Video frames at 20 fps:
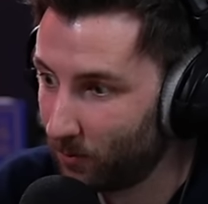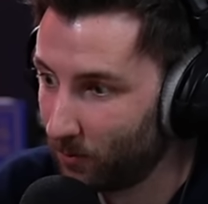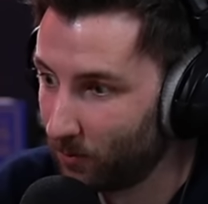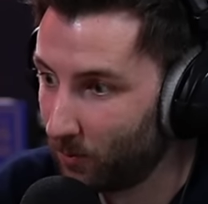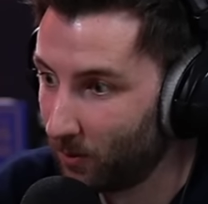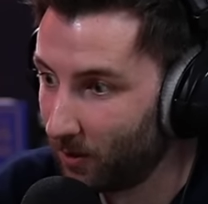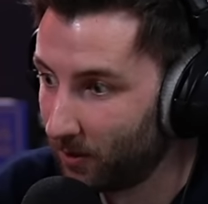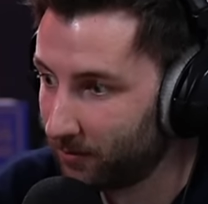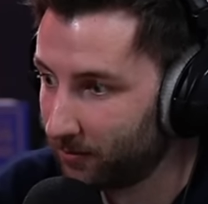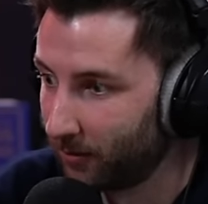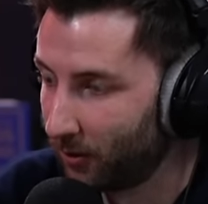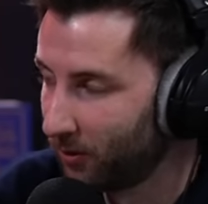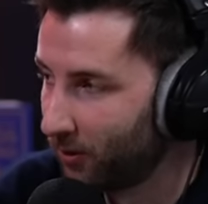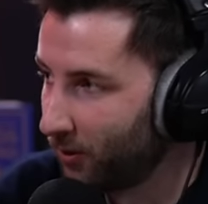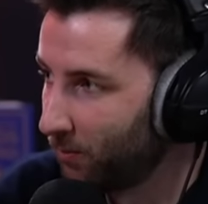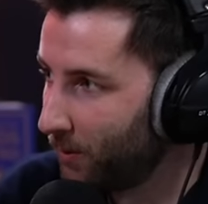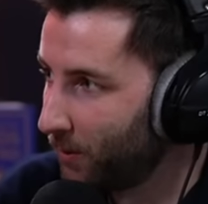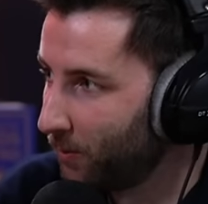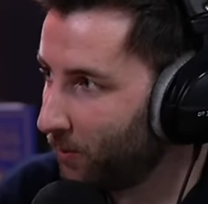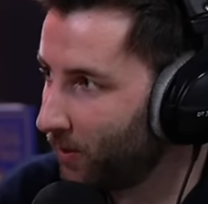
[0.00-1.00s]
what a fuck
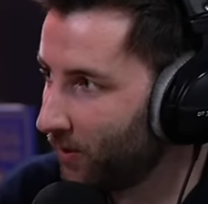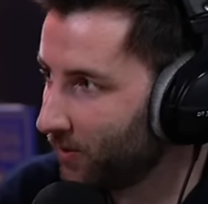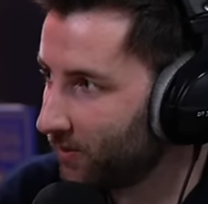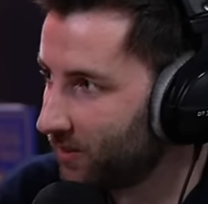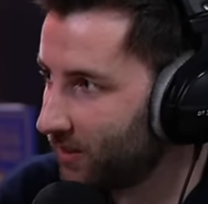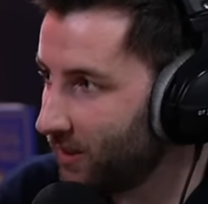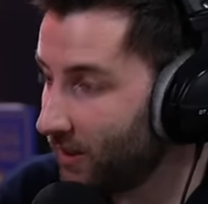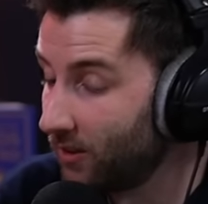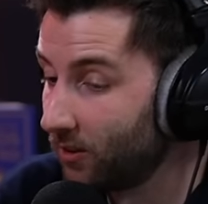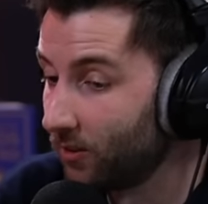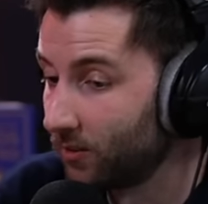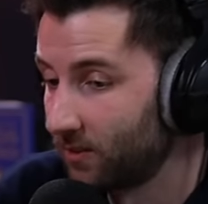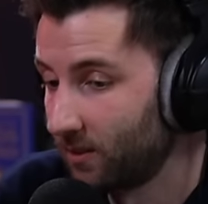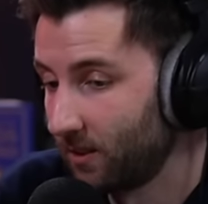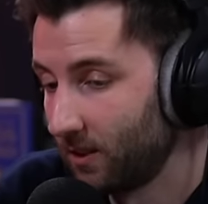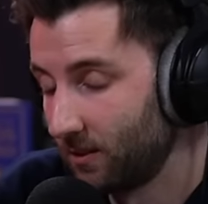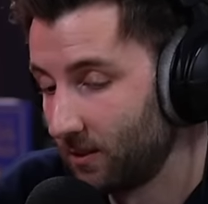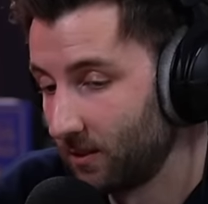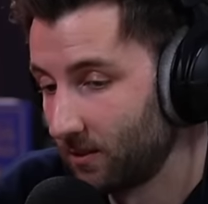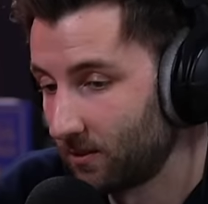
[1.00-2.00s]
up it was. And he
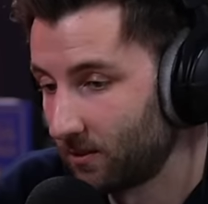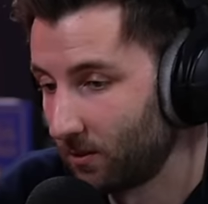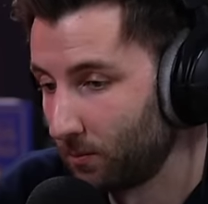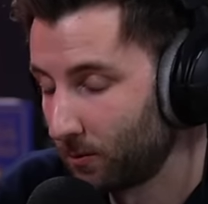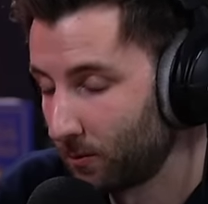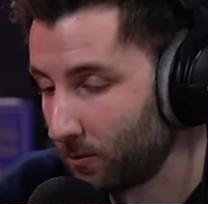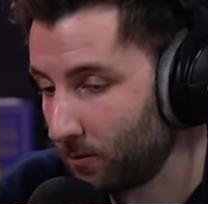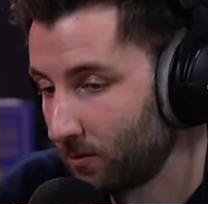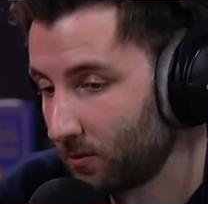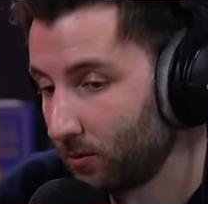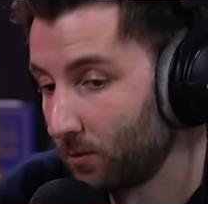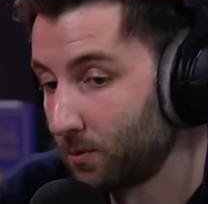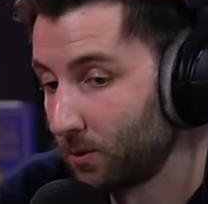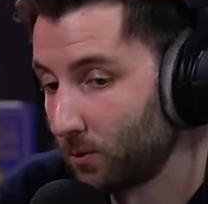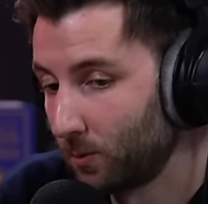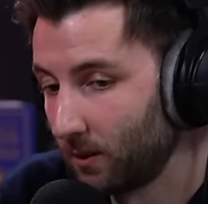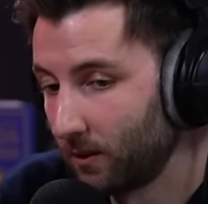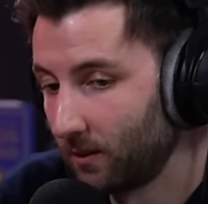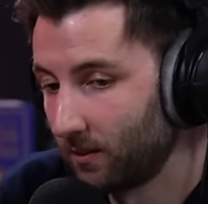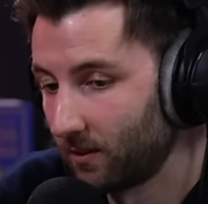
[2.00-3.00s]
did
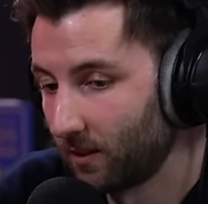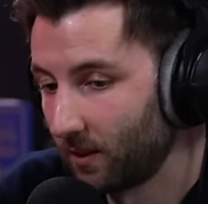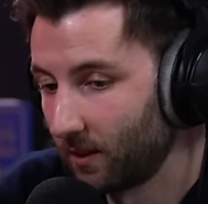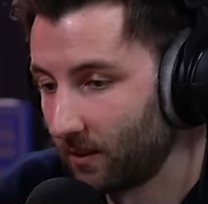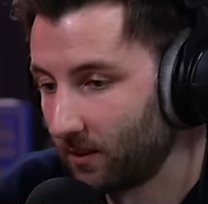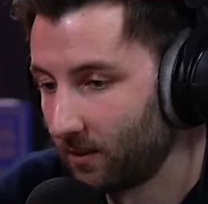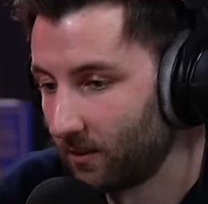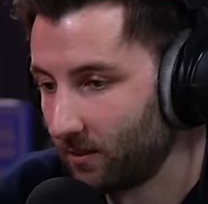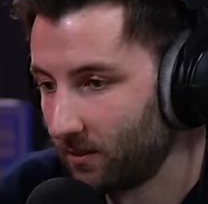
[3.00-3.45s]
subsequently say